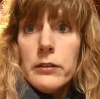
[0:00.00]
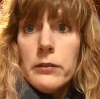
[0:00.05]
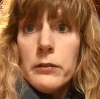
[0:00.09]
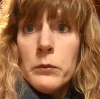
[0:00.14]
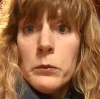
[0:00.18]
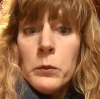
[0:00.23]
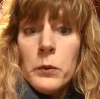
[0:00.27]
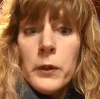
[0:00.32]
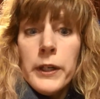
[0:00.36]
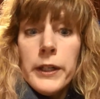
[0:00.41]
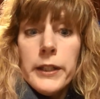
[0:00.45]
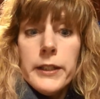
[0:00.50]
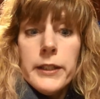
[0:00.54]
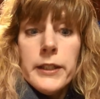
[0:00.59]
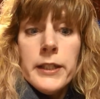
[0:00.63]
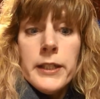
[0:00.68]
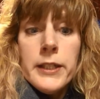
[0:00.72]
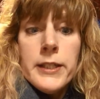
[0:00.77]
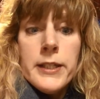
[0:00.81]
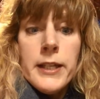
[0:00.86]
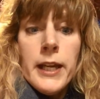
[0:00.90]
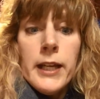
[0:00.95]
what
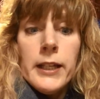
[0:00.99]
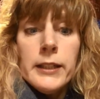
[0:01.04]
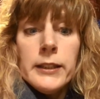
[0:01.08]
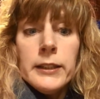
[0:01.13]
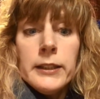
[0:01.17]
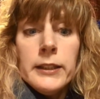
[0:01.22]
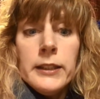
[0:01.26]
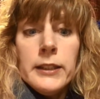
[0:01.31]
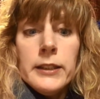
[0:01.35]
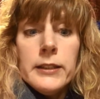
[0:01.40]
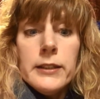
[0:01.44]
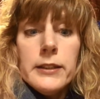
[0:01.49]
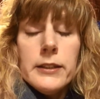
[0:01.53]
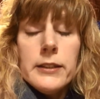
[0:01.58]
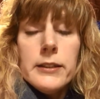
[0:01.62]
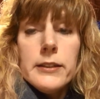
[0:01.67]
exactly